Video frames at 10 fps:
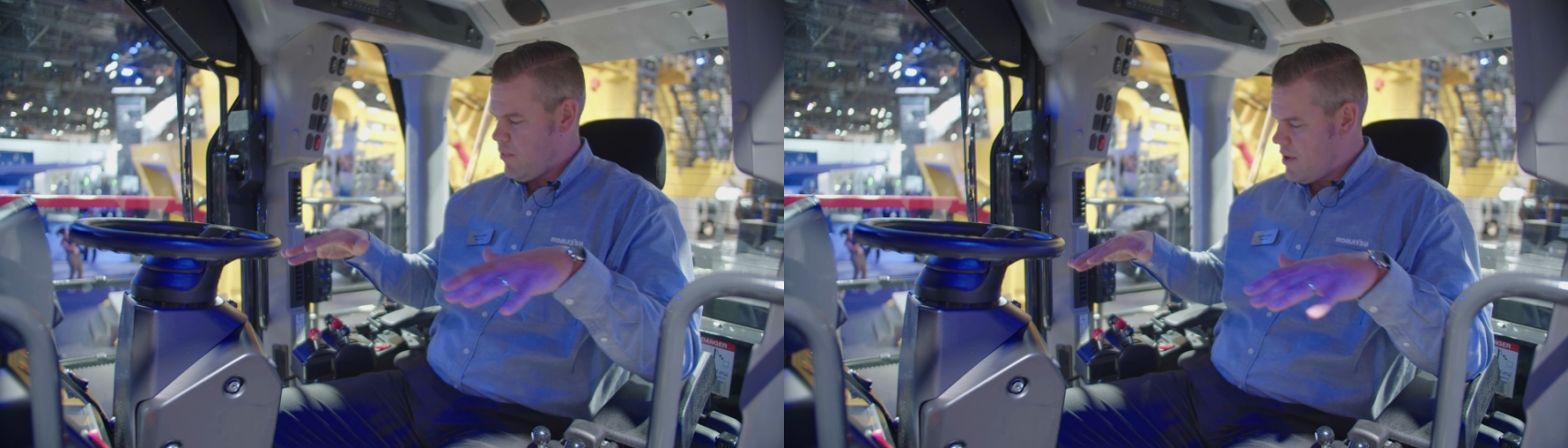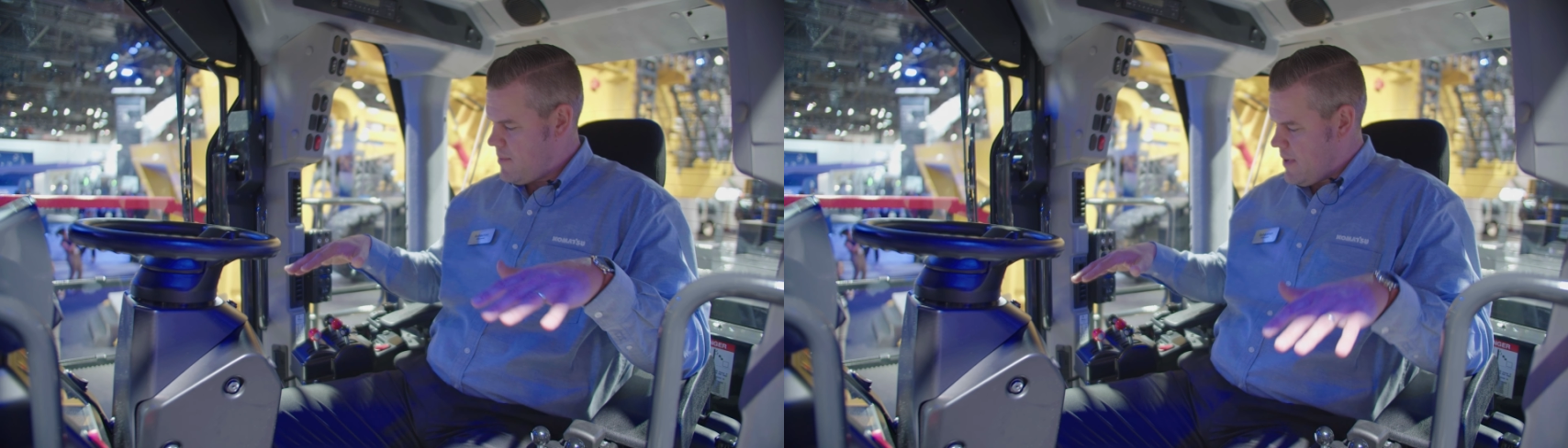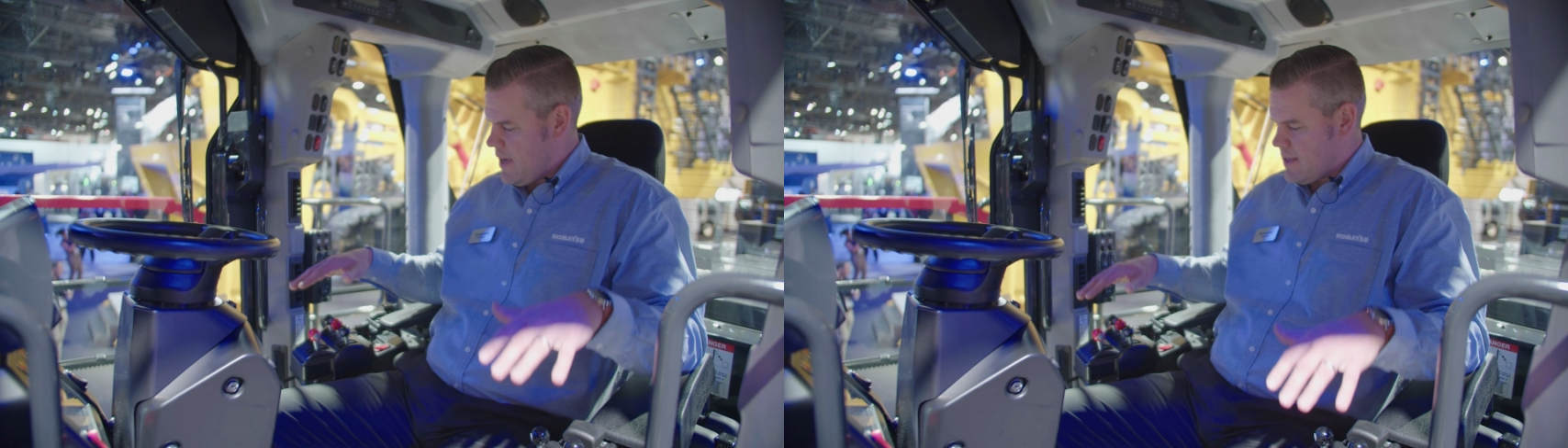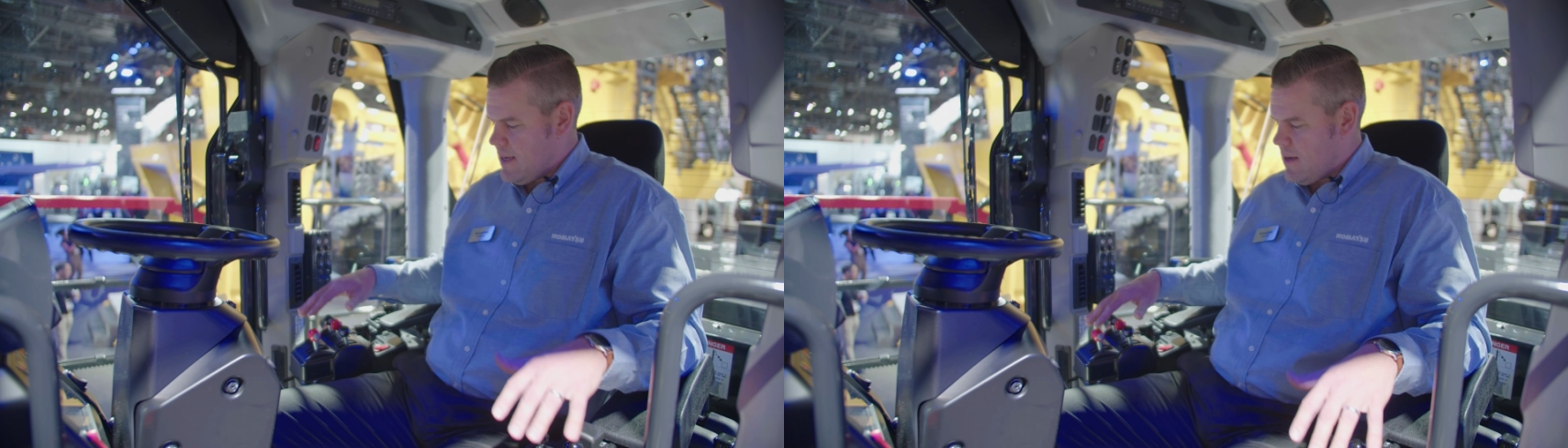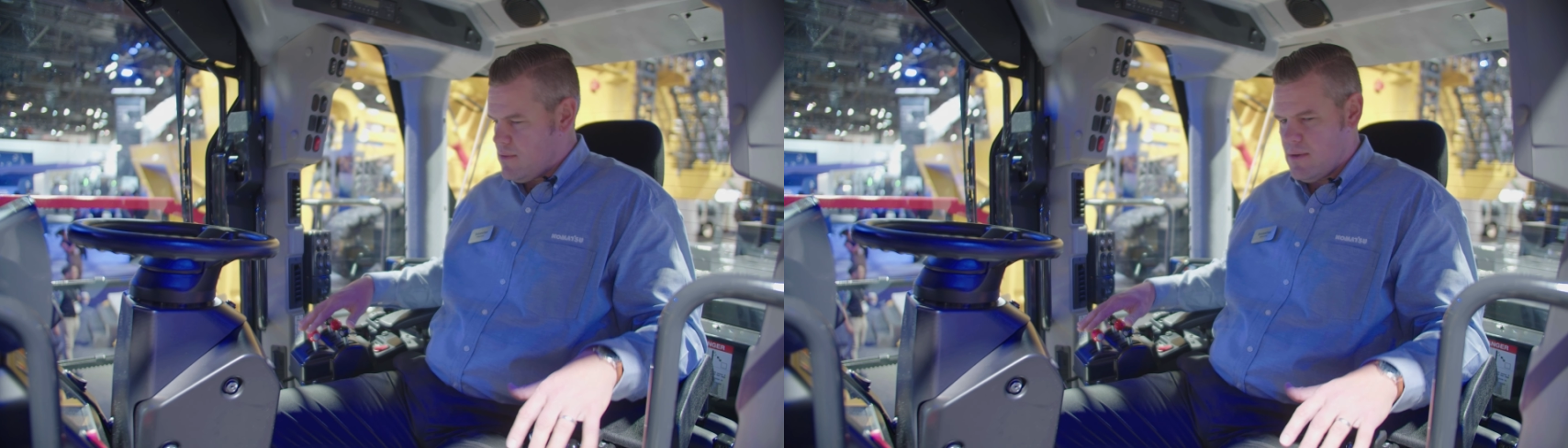brought it back
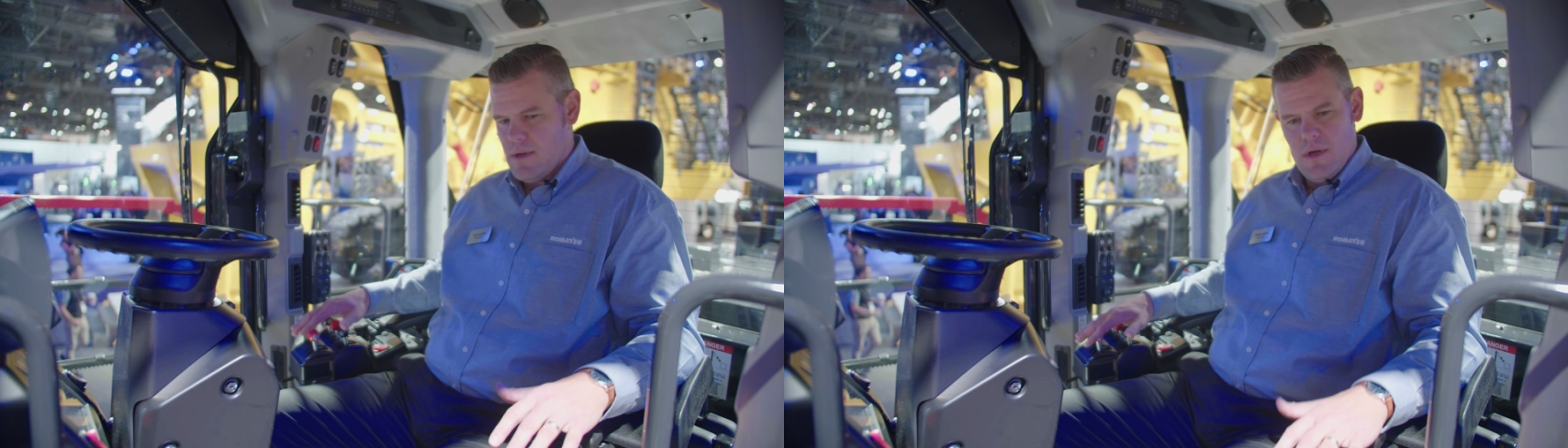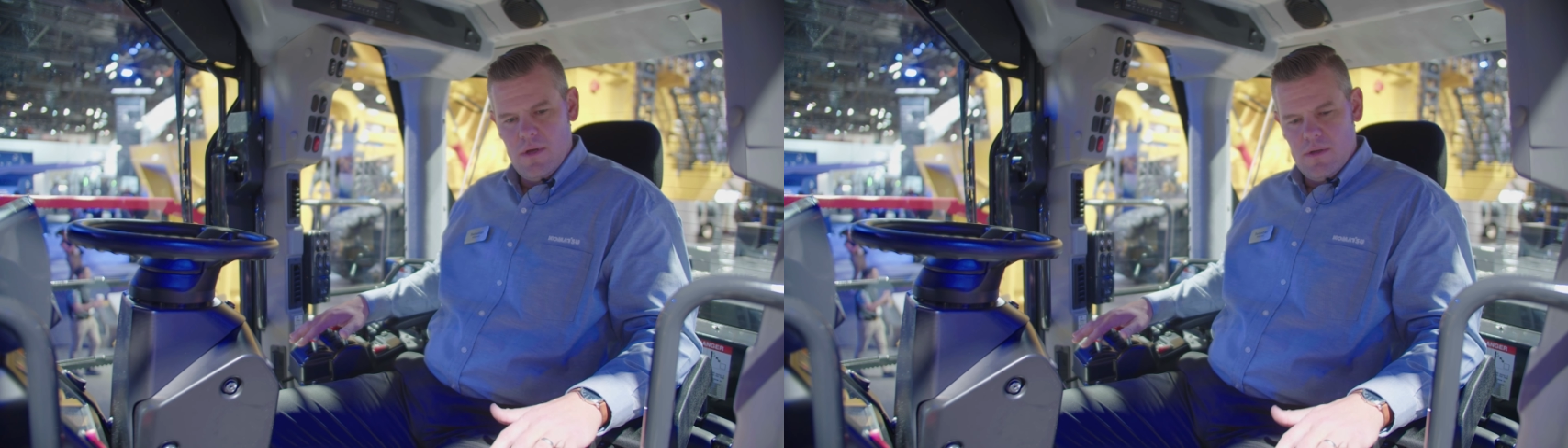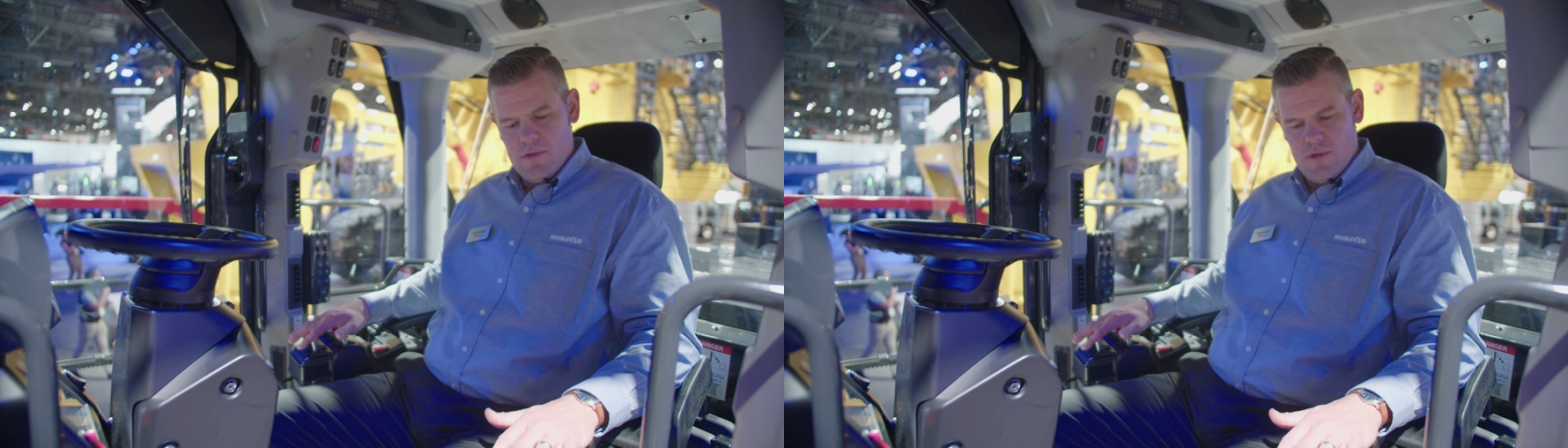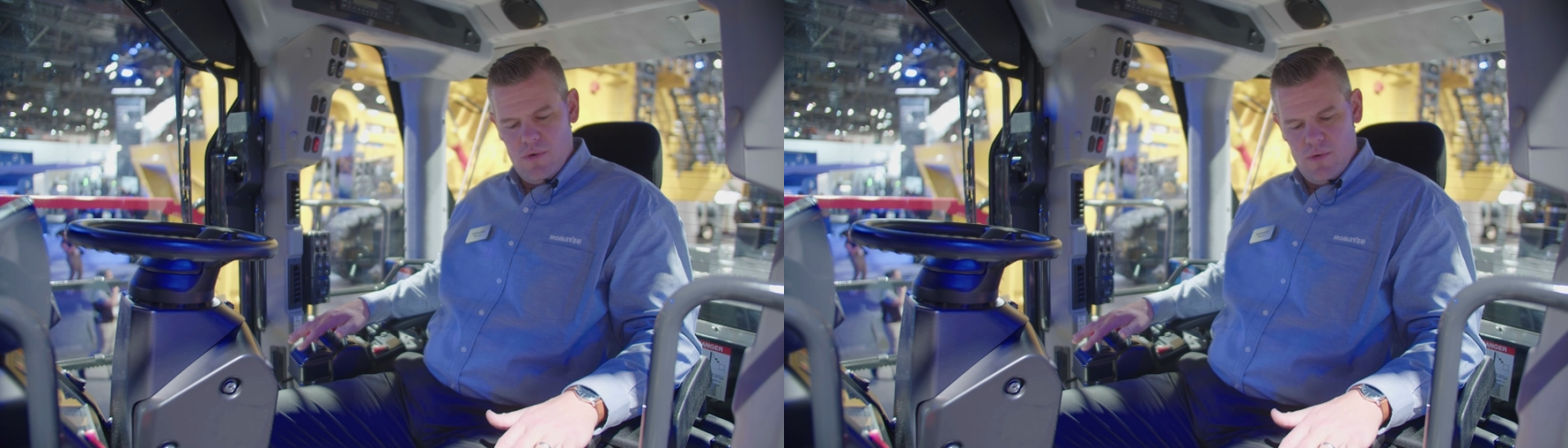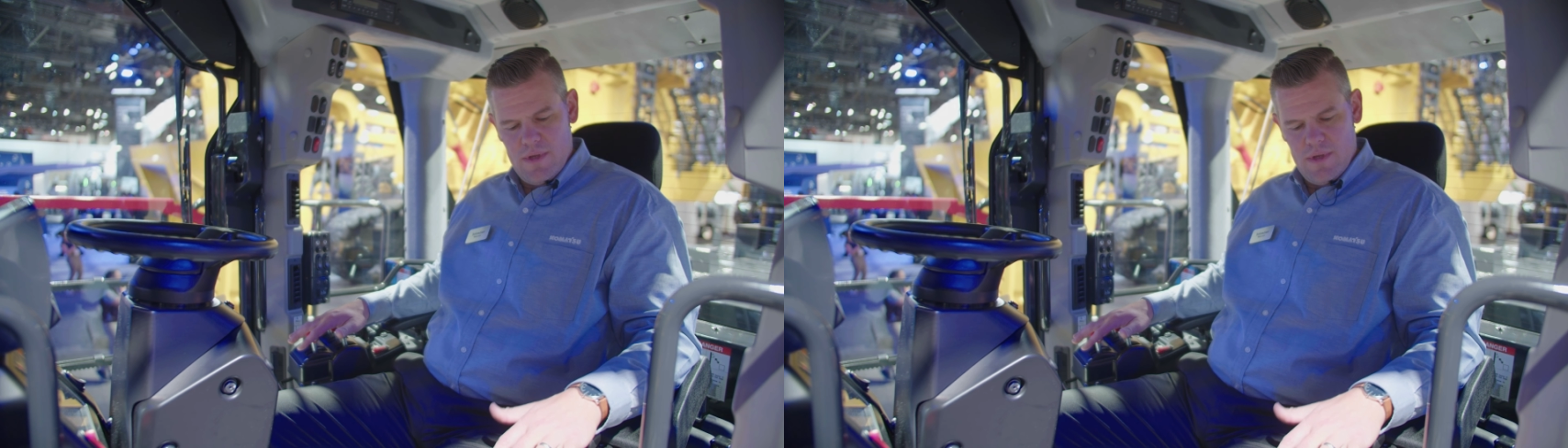down to